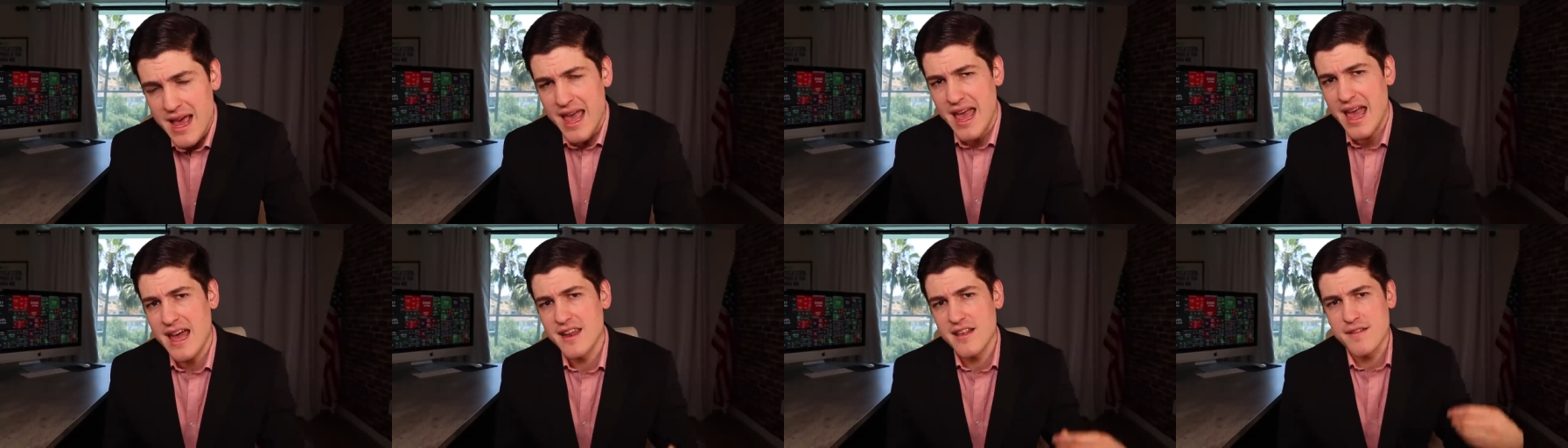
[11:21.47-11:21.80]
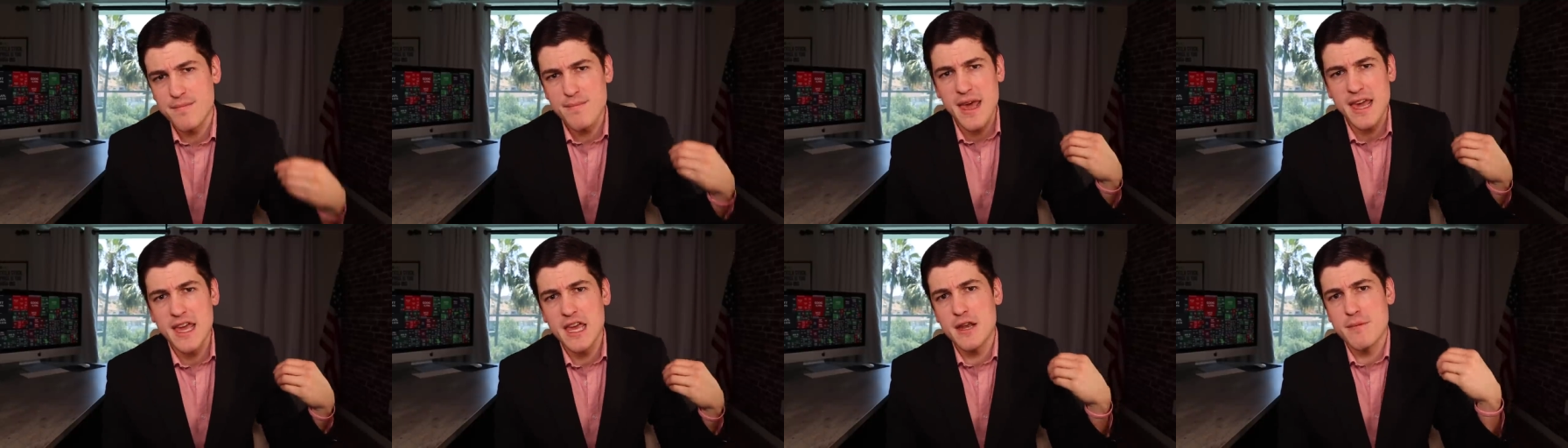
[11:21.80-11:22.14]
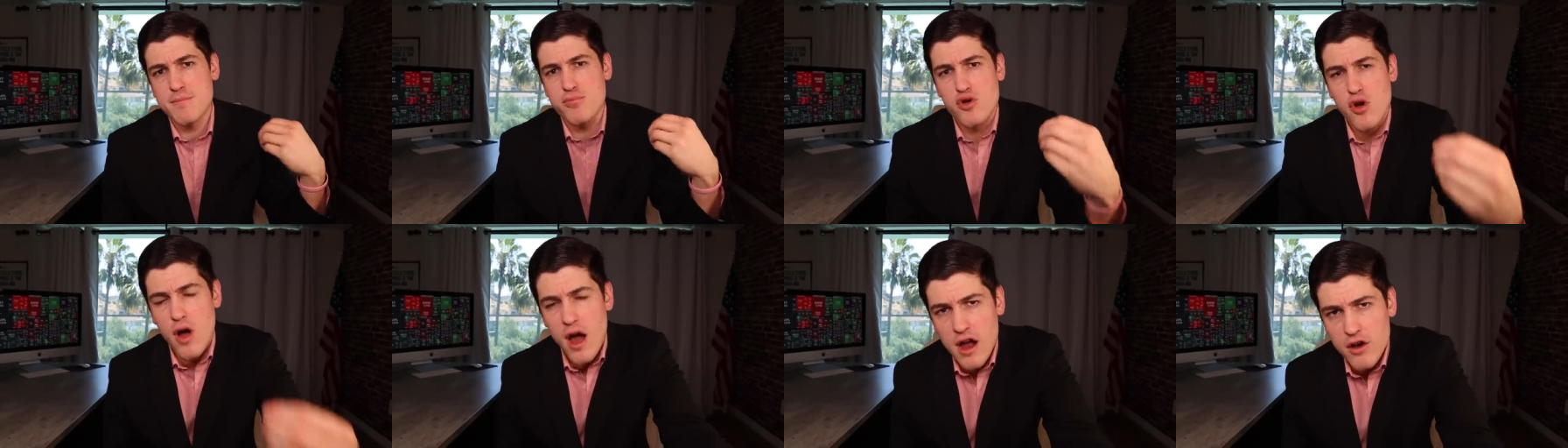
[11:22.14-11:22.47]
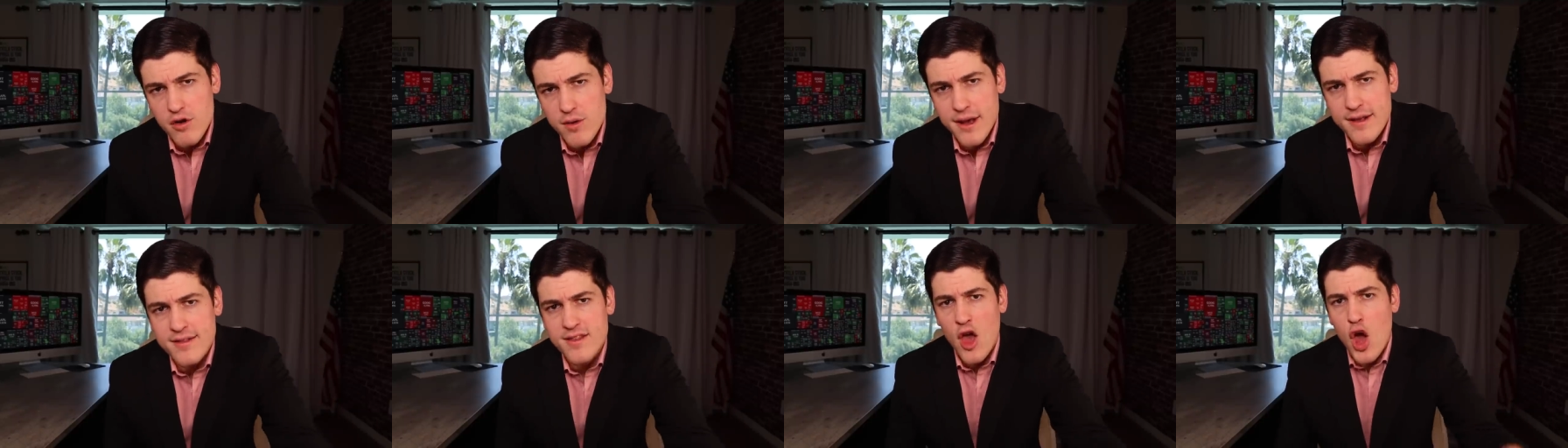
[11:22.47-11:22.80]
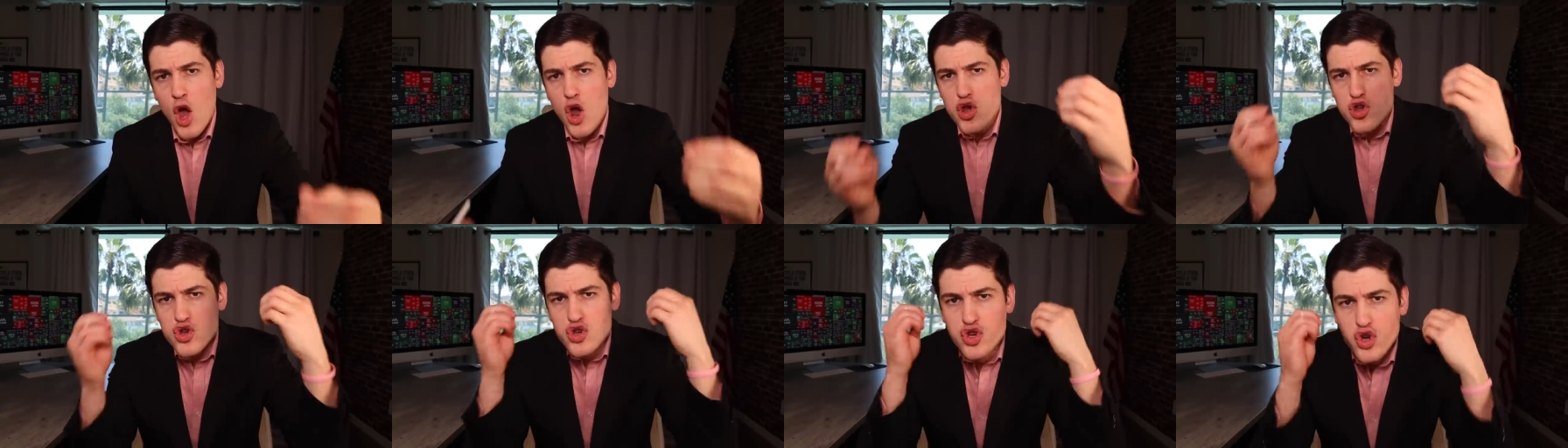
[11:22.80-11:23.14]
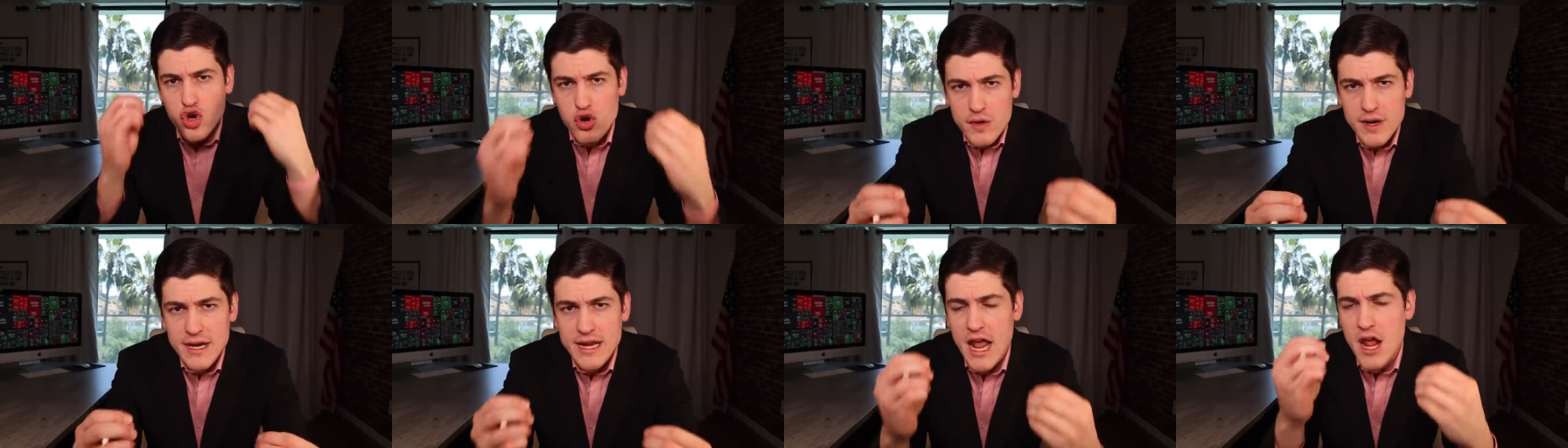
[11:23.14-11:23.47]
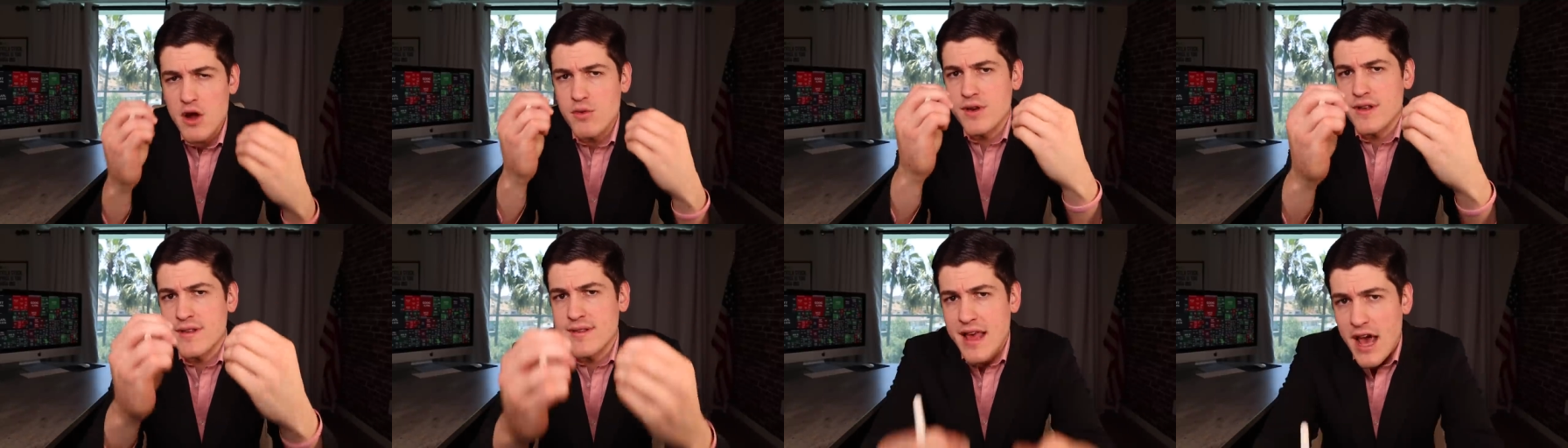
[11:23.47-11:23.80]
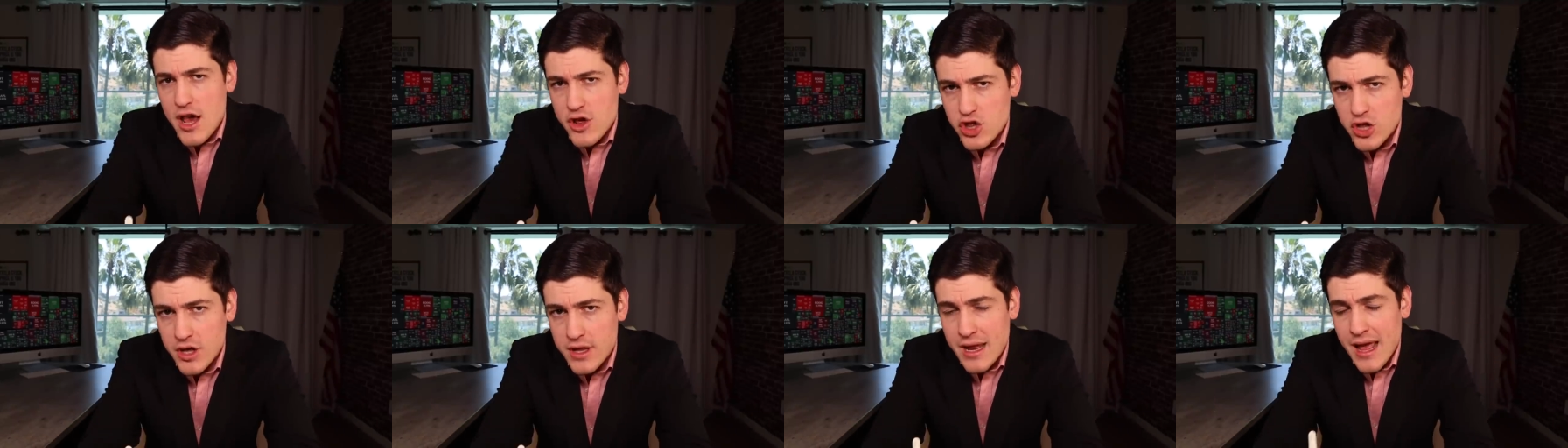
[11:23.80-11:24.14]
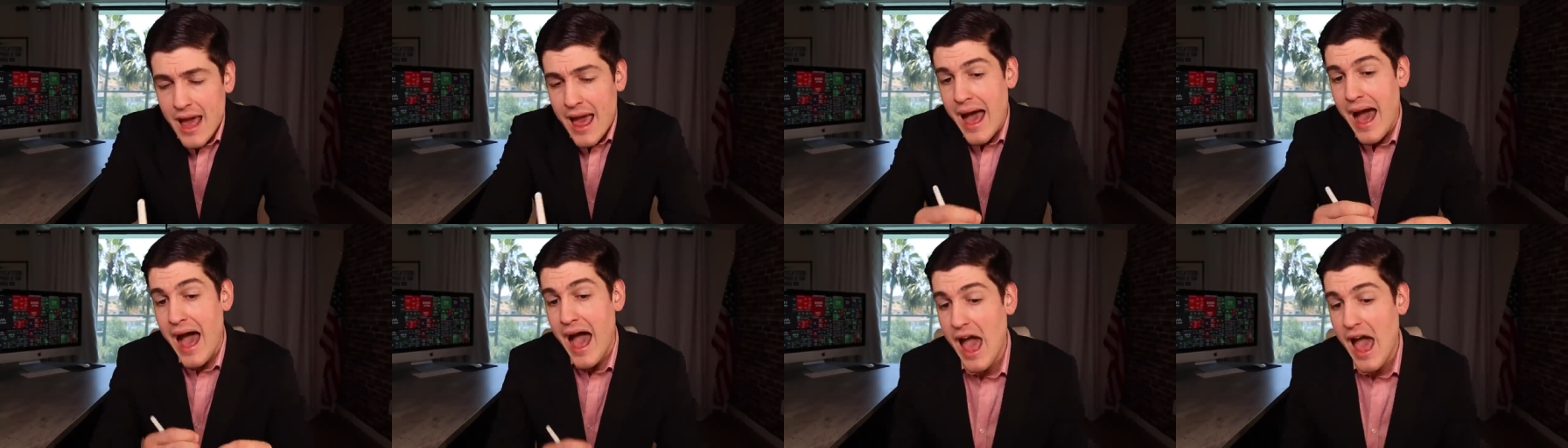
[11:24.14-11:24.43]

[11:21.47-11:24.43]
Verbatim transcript: and is making progress during a recession,